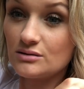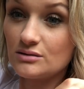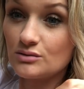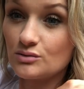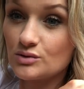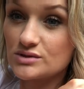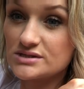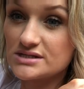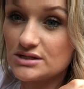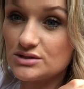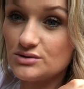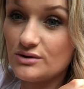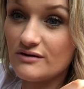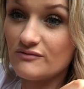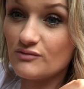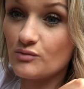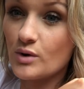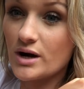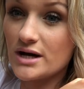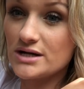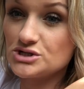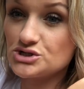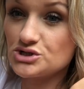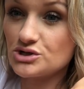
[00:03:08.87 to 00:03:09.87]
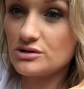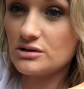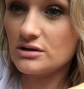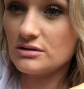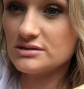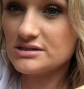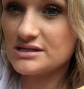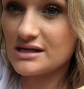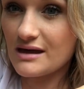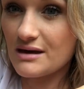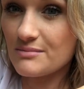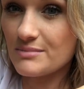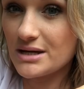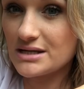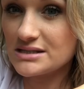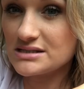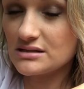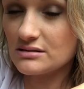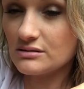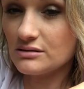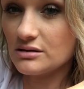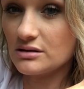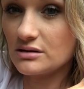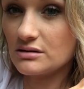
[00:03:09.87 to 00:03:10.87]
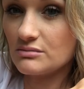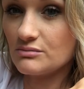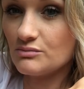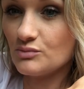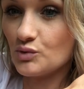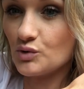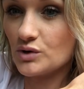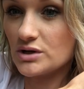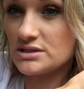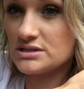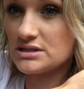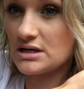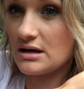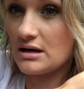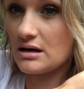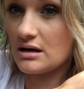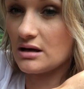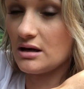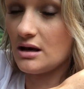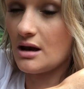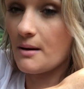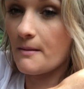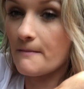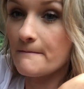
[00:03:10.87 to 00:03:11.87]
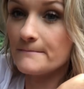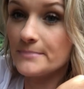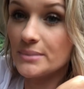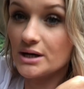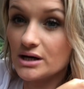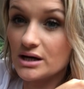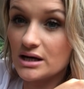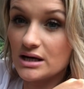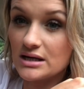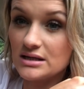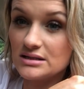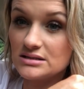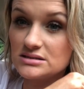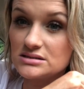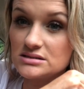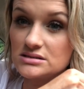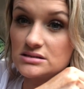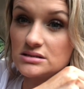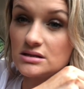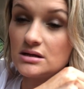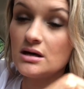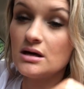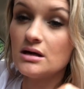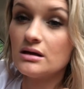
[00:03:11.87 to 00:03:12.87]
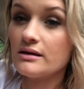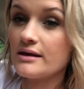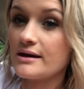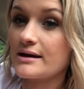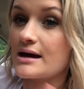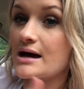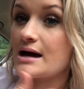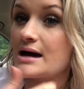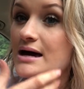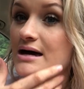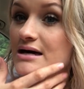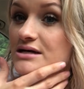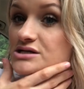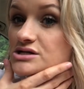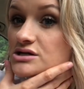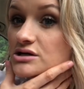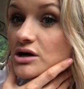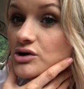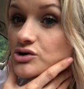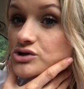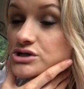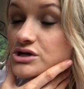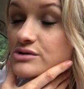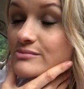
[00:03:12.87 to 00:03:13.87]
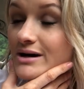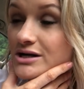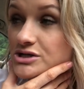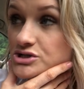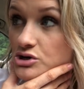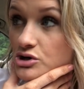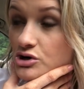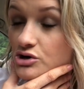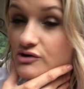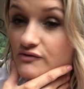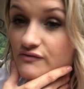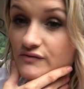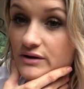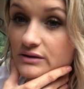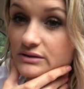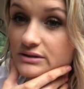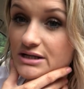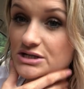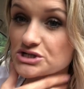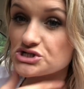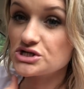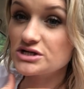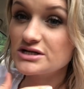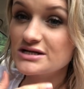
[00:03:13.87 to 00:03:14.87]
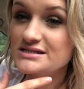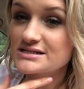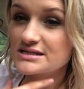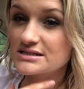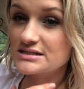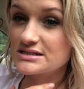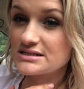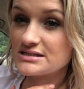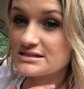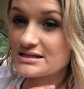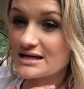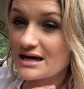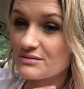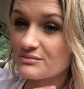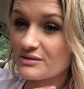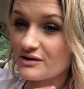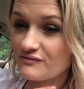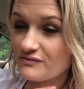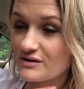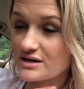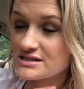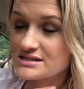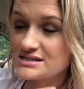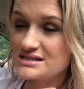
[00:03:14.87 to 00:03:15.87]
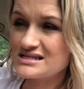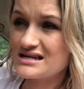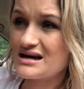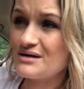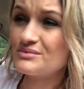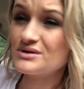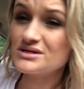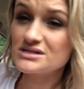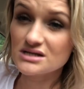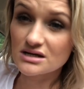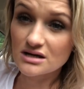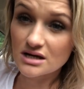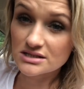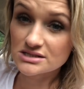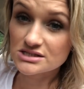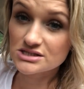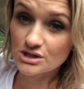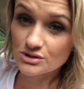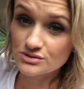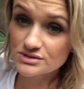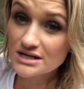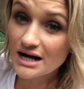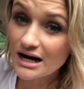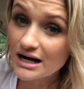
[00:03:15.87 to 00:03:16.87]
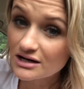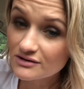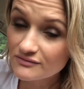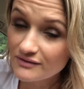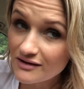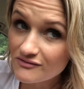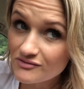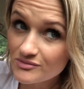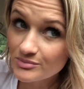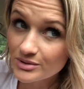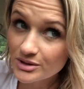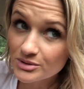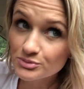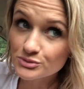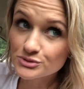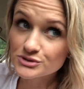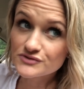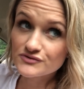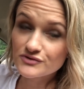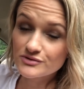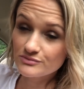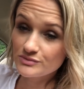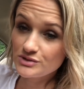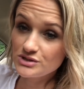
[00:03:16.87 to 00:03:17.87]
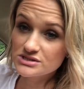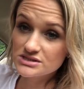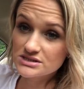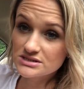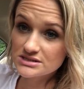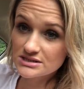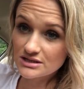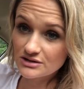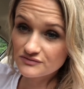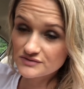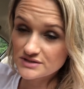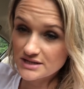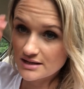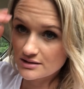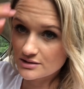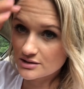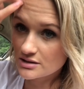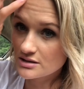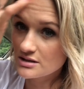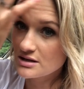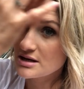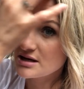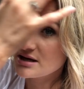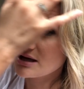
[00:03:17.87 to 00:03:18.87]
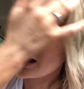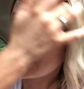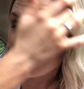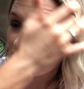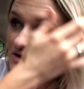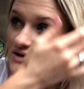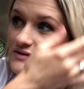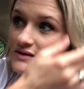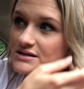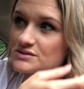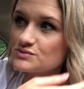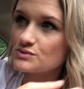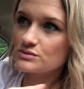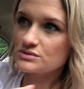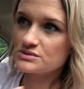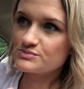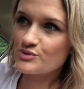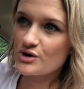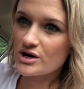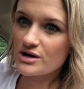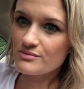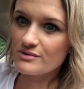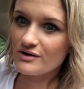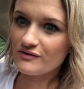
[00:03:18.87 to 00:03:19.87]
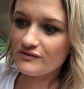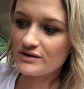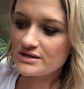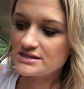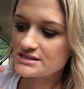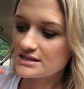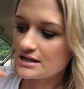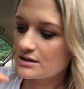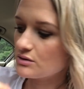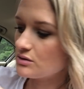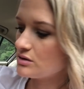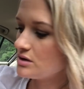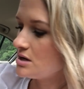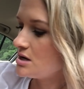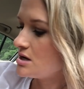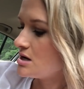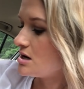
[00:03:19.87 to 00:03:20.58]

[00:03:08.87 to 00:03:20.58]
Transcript: Of course, I do have a white shirt on, so that makes it look more tan. But, like, I had to go to my darker foundation because I didn't tan my face this time because I got so tired of having pimples from using self-tanner. I think that's what was breaking my face out.